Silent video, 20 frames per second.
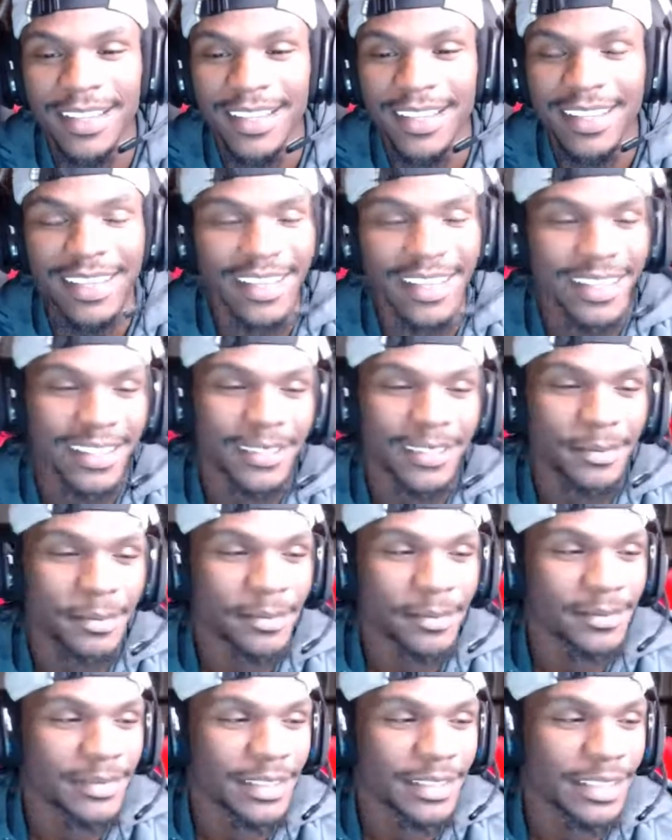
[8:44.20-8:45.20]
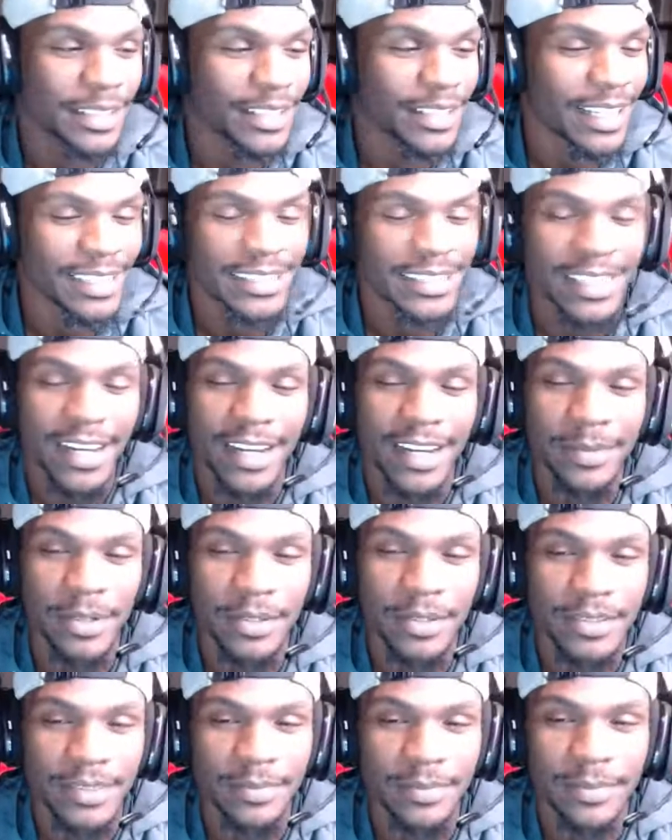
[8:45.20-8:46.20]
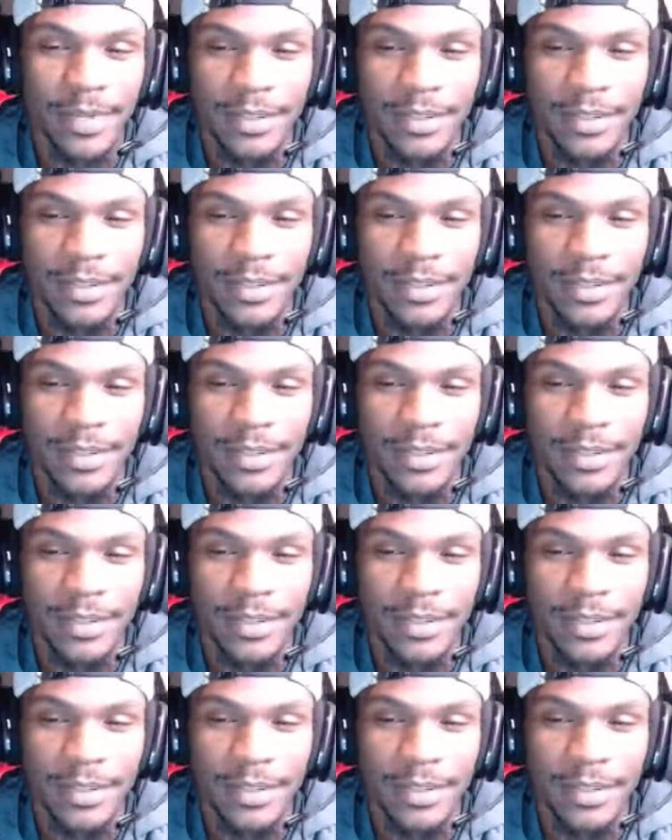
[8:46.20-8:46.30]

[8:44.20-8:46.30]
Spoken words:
A lot of scary movies.